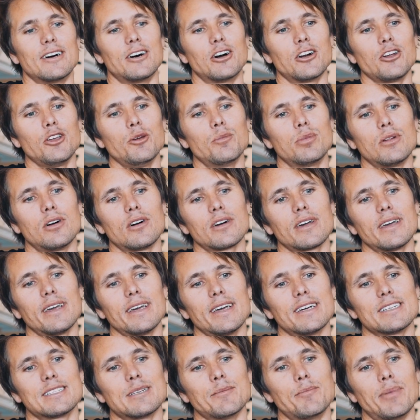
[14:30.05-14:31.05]
Are you
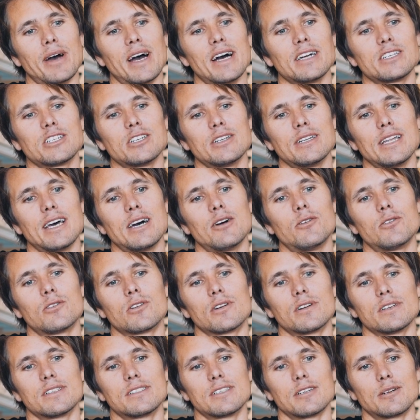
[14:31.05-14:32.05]
blogging as a passion now,
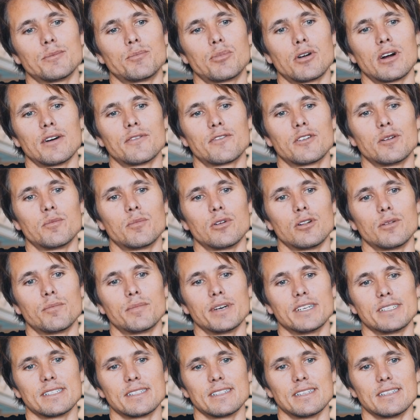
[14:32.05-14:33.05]
or is it a profitable
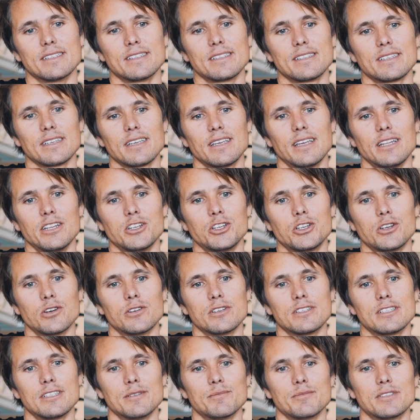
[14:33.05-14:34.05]
business? Can you
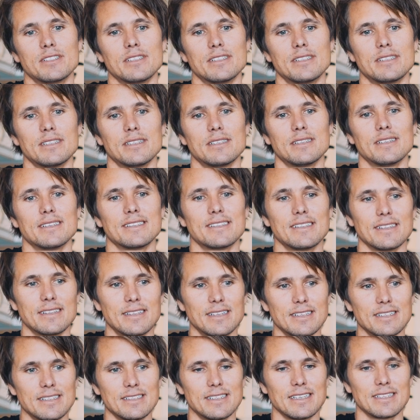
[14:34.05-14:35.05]
show us some
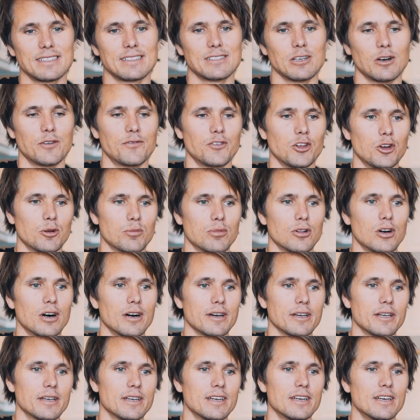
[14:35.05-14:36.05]
statistics of your
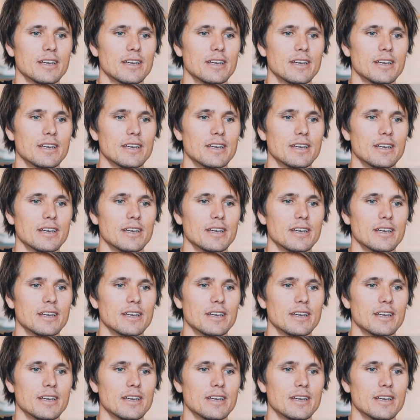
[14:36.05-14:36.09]
blog?